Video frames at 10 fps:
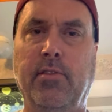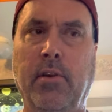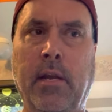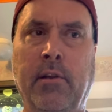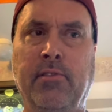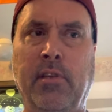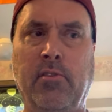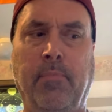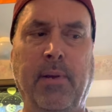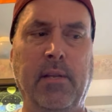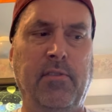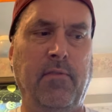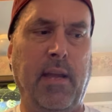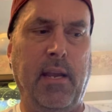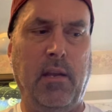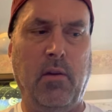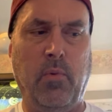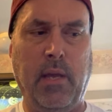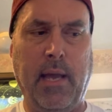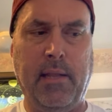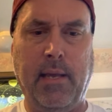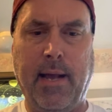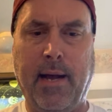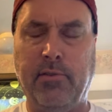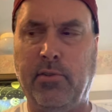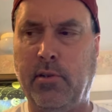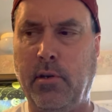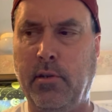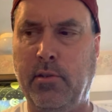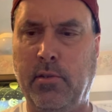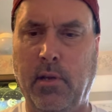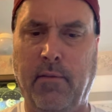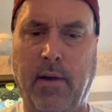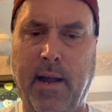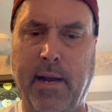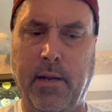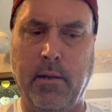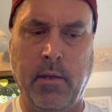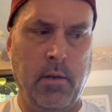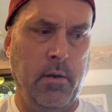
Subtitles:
So here in central Pennsylvania, we had the outskirts of Ida,